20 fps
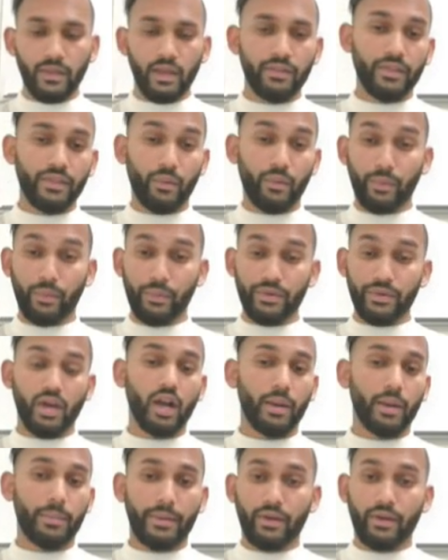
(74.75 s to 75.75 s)
Now, when we talk
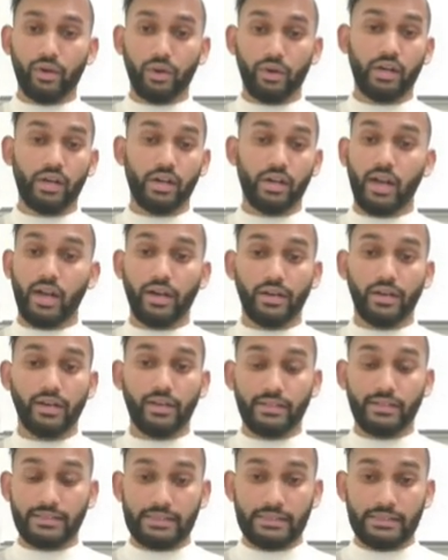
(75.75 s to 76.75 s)
about the coronary artery
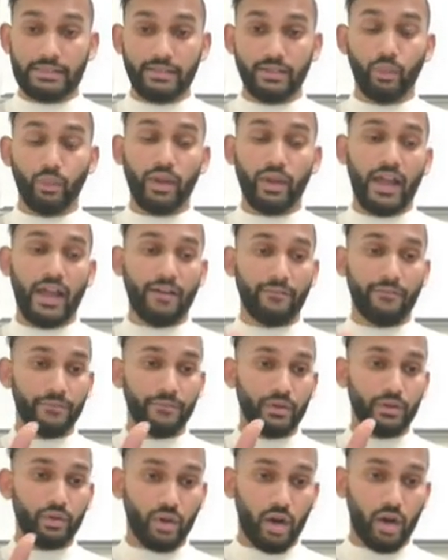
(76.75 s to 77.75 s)
disease, we have
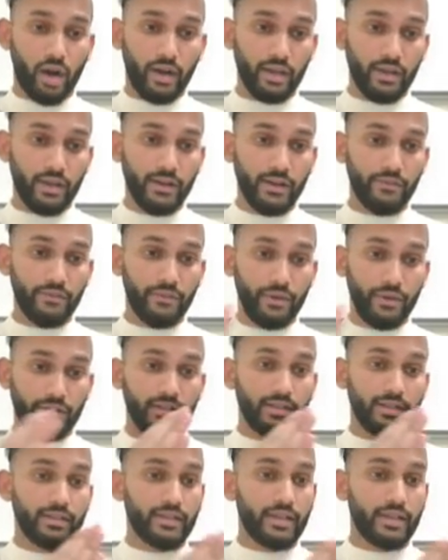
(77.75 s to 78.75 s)
chronic
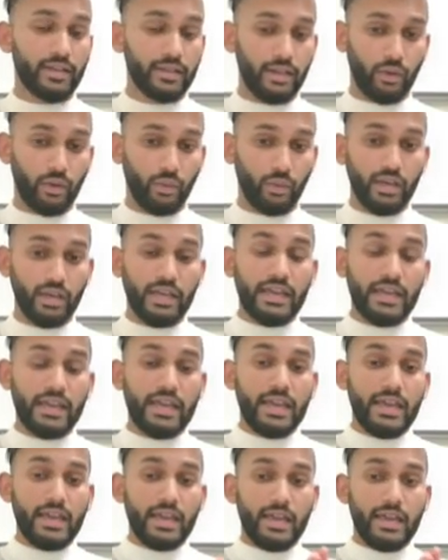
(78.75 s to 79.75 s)
versus acute.
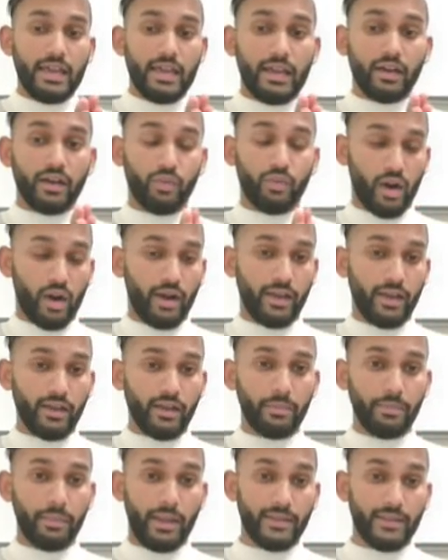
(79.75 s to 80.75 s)
Chronic
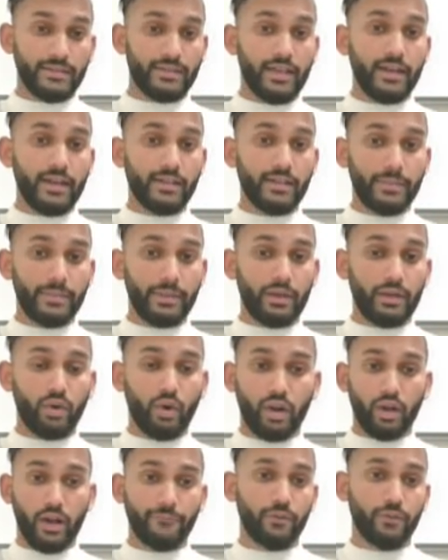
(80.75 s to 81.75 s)
means it's been going
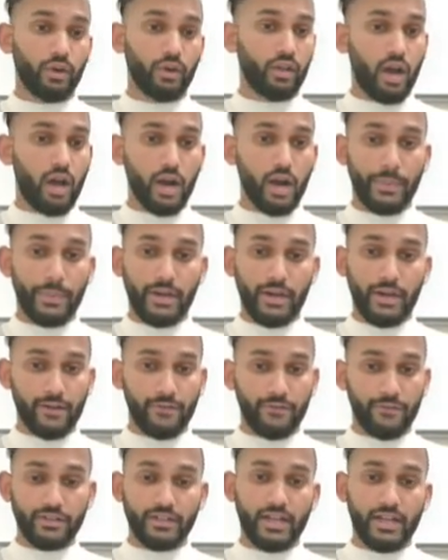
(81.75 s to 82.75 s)
on for a long period of
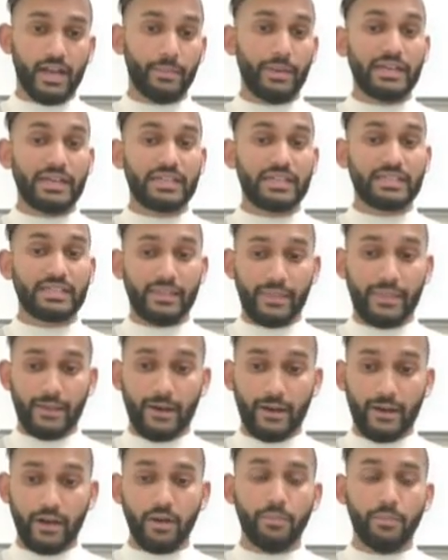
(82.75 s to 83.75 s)
the time. It's
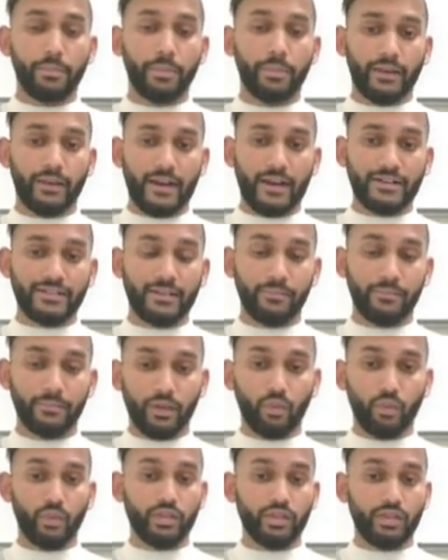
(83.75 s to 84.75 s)
there, but that's
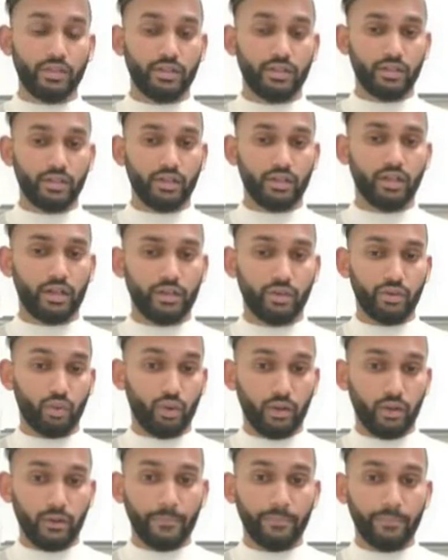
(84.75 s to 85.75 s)
something which is in
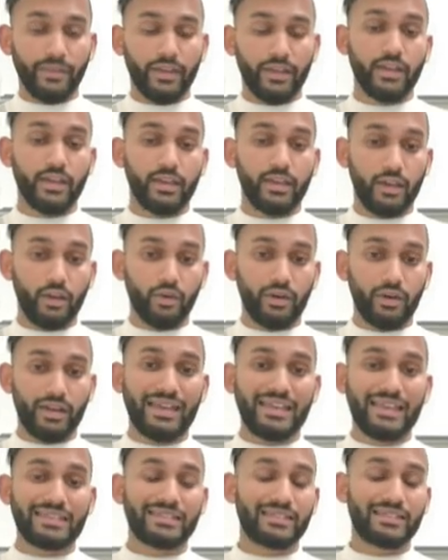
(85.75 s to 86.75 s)
control. Acute
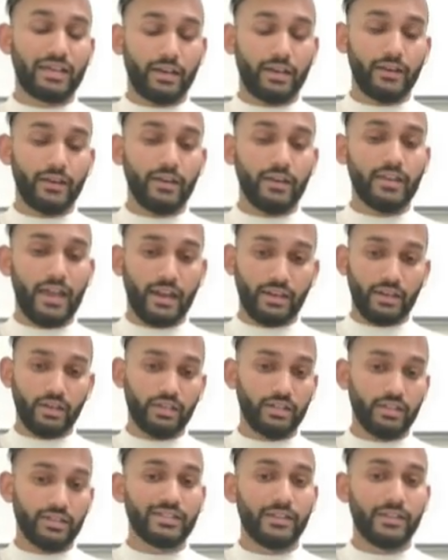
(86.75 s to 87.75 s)
is sudden and it
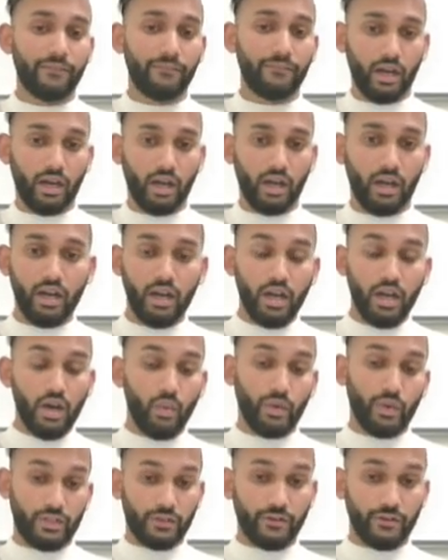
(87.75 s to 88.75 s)
is severe,
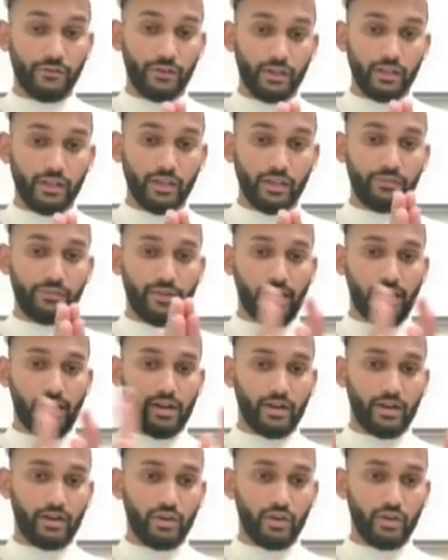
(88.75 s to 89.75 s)
which is further divided
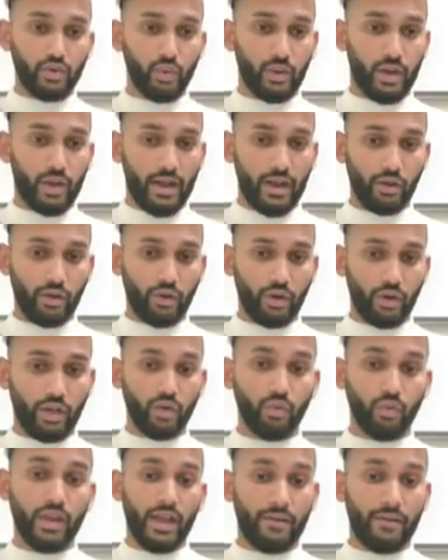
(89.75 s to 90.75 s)
into two categories.
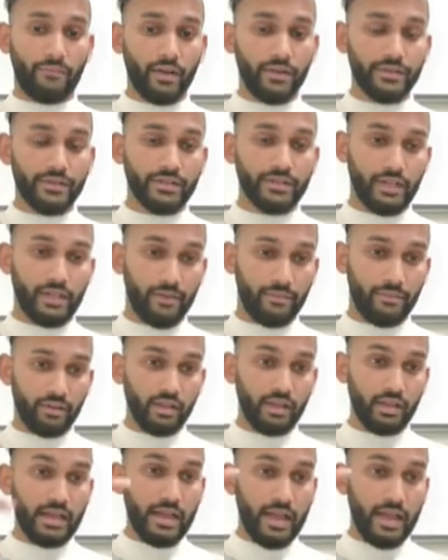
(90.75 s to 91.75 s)
We have unstable
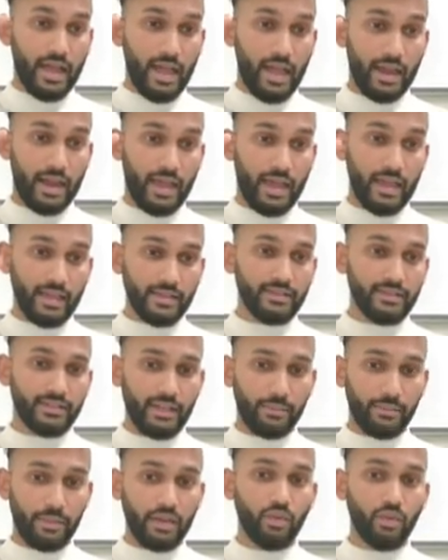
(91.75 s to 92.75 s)
and
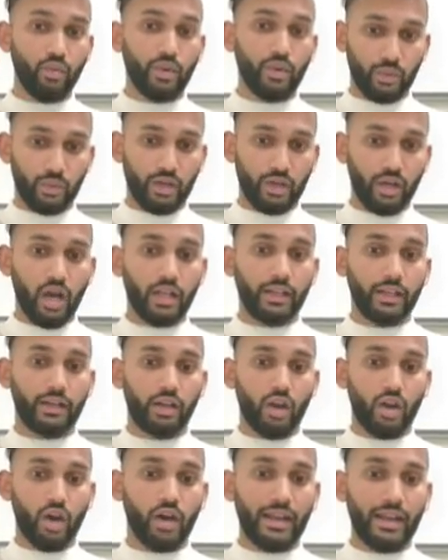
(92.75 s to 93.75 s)
Nstemi, which we call it
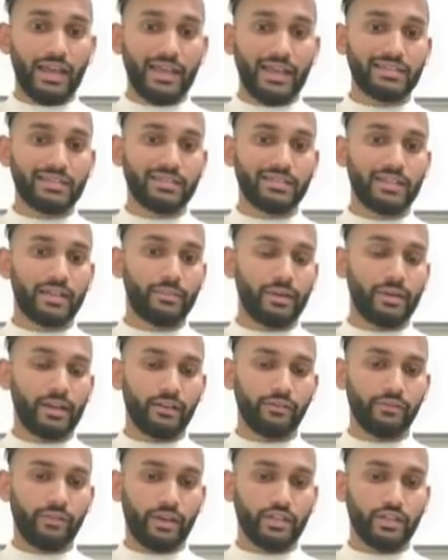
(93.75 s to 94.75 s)
non-ST segment
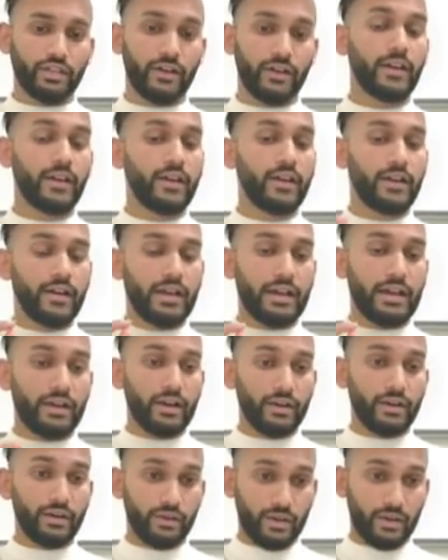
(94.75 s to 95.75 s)
elevation.
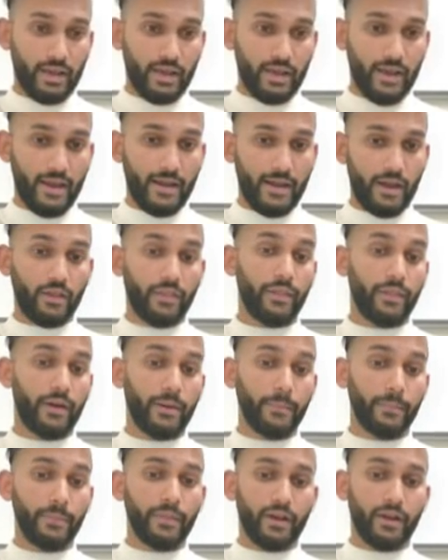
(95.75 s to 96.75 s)
And on
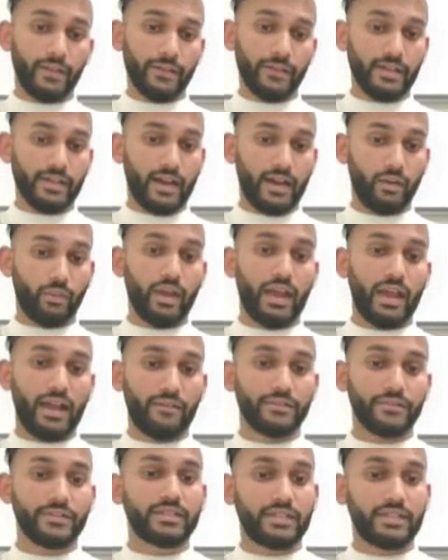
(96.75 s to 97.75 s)
the other side, we have
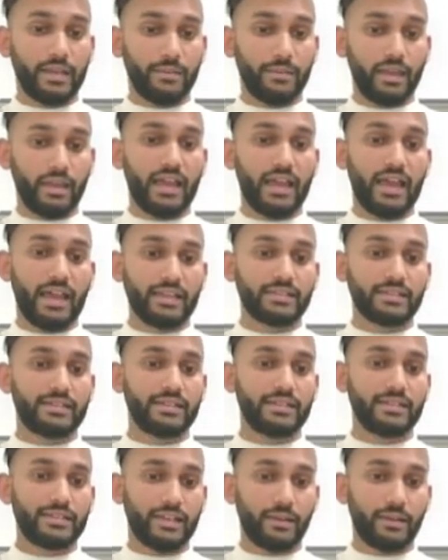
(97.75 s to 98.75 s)
Stemi,
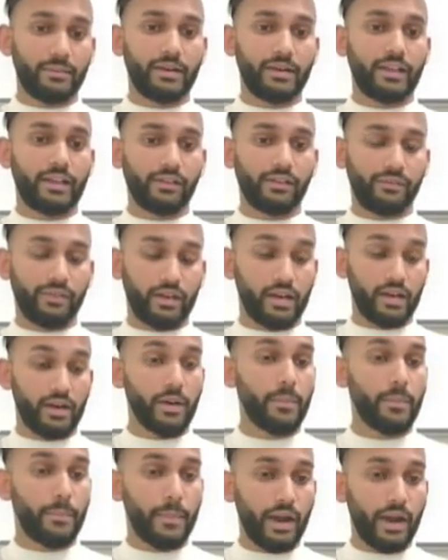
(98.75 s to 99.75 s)
ST segment elevated
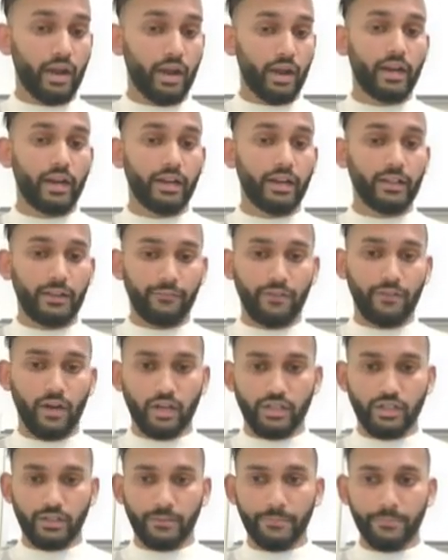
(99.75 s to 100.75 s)
myocardial
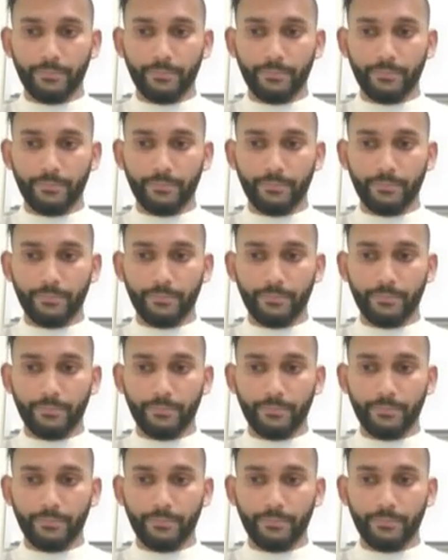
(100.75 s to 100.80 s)
infarction.